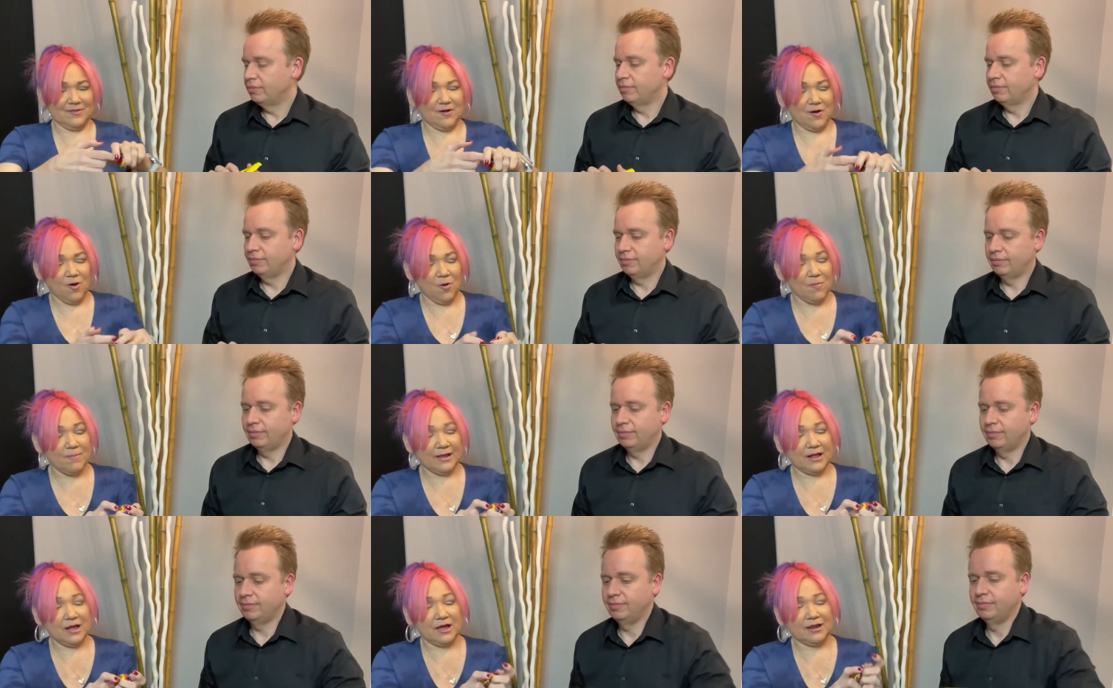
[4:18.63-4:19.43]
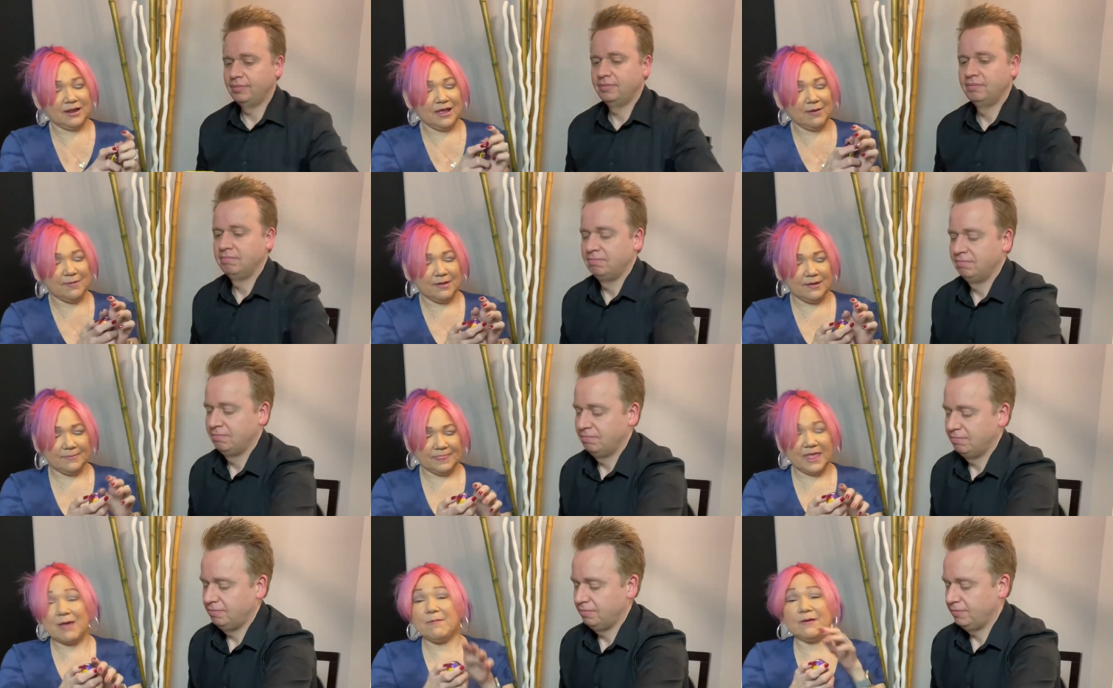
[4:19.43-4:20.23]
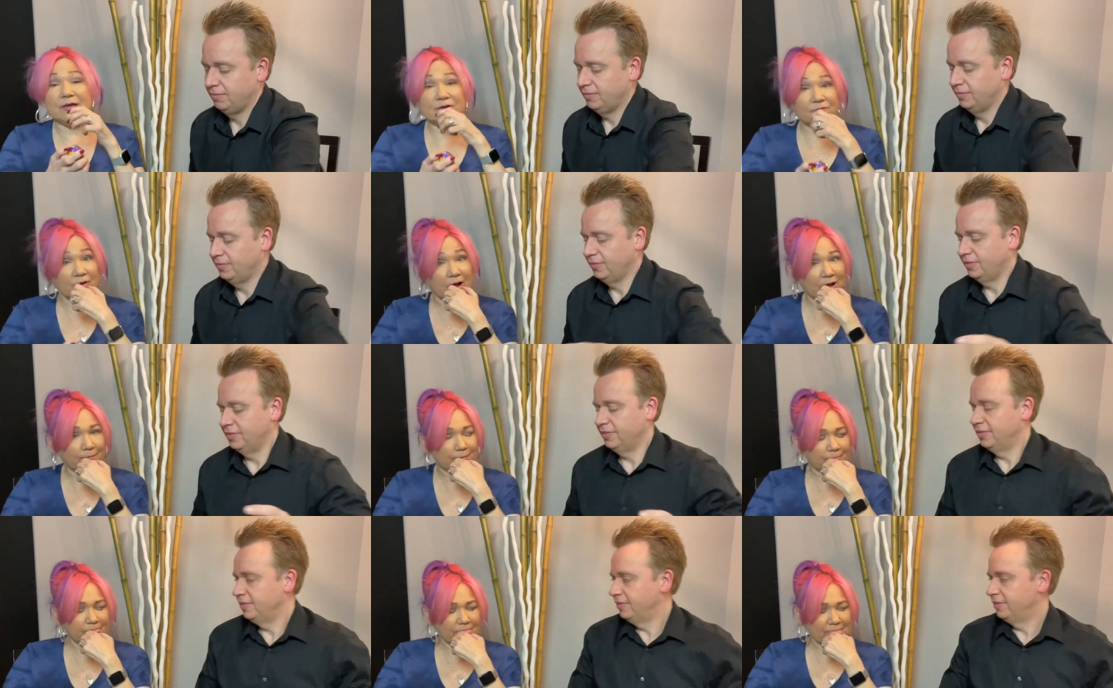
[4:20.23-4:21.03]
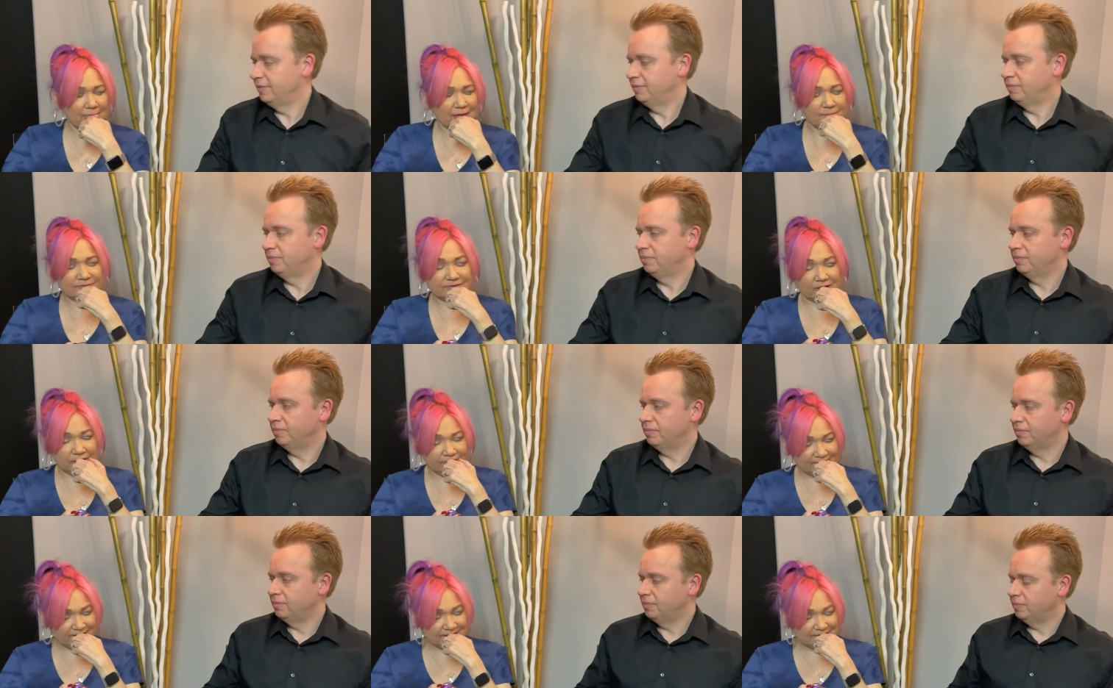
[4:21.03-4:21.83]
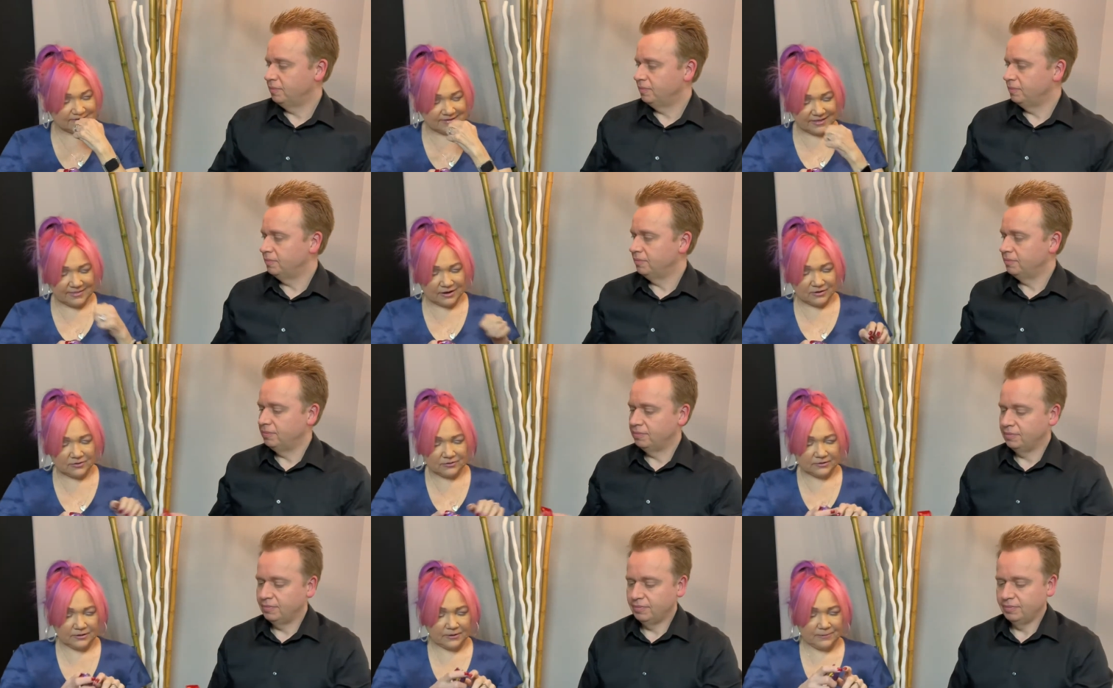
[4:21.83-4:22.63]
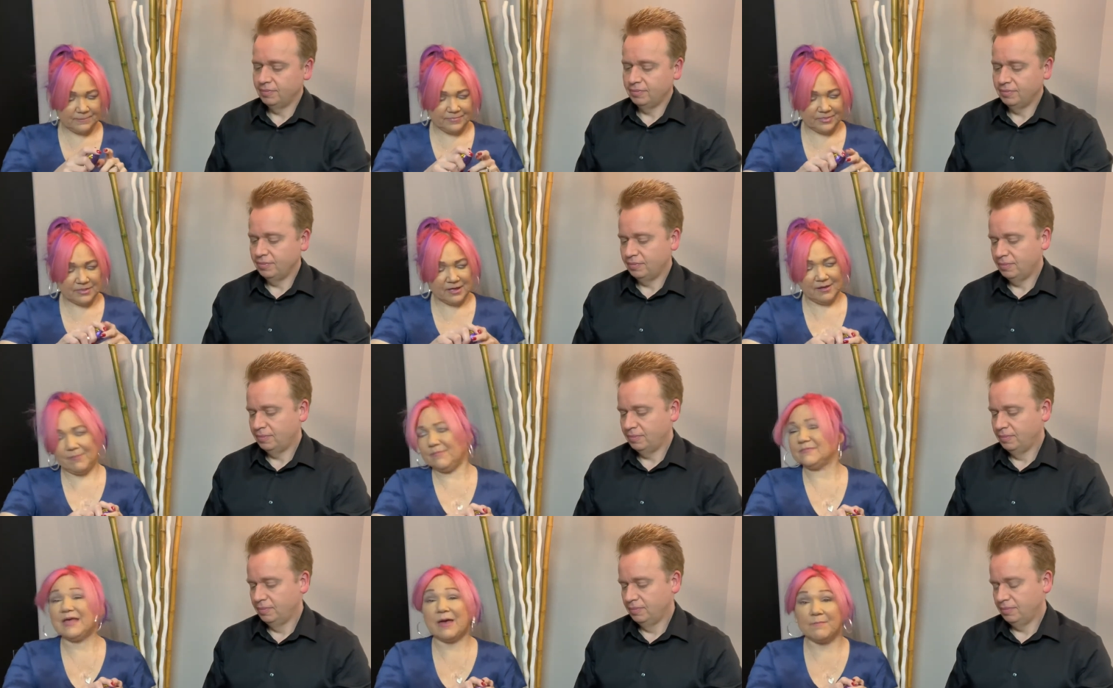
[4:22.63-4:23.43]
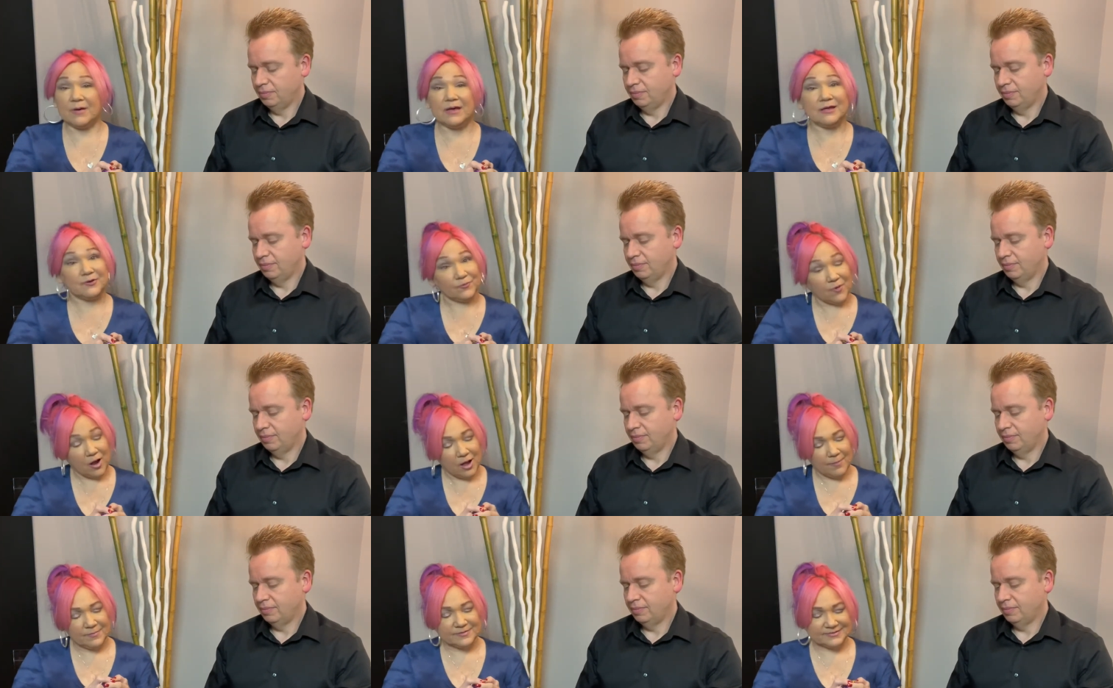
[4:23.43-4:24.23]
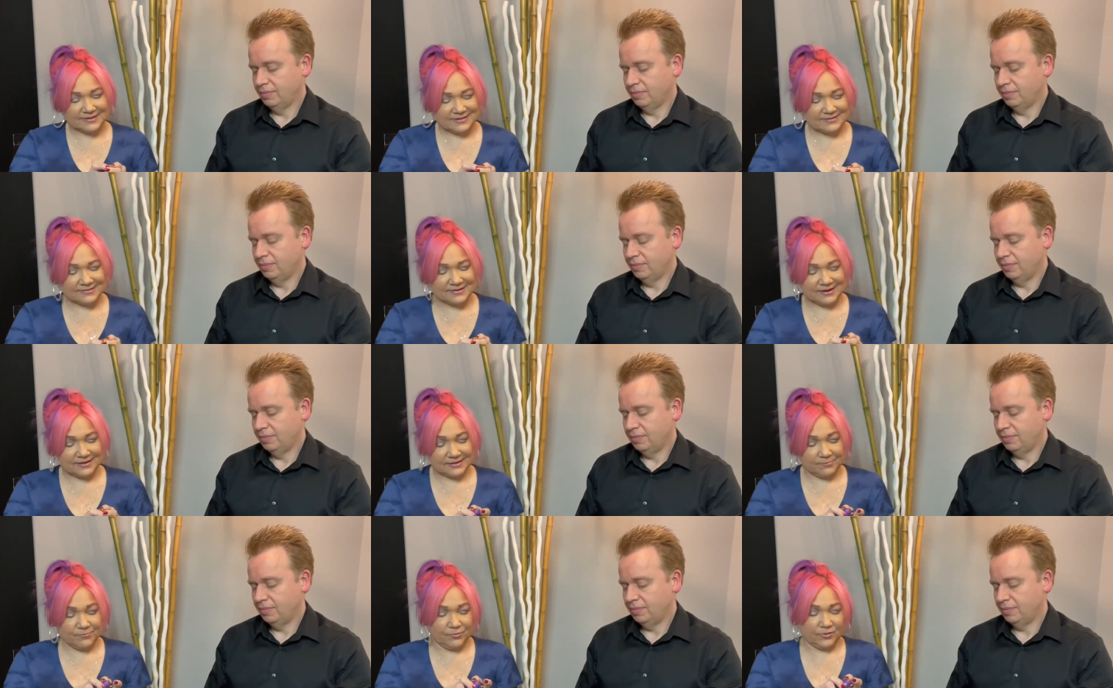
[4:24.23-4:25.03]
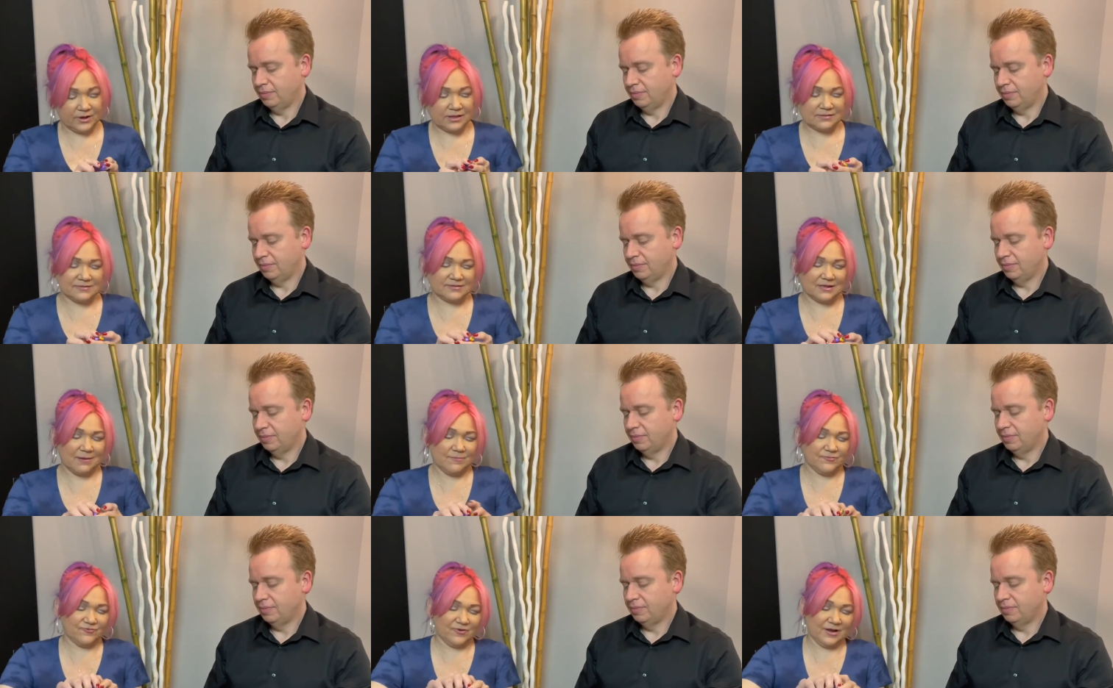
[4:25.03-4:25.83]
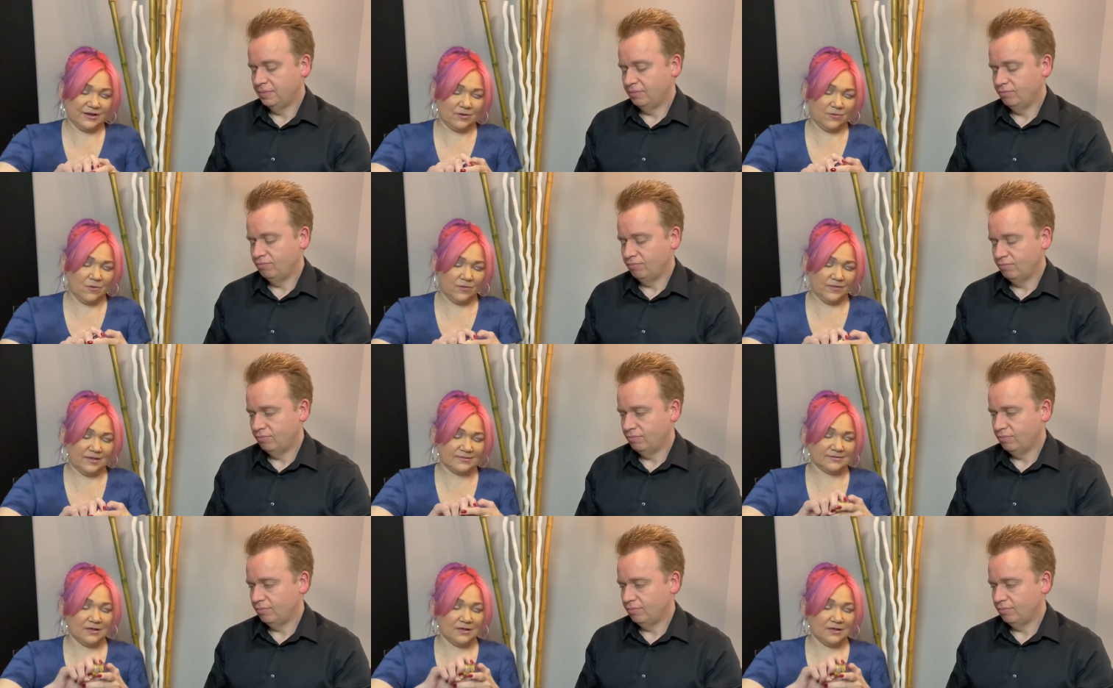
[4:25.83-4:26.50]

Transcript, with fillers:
Speaker 1: Oh my God, Emma, Emma and Rob. I'm sorry if I didn't say that earlier. Um, Emma and Rob, Sin City Brits. I'm trying to hold this.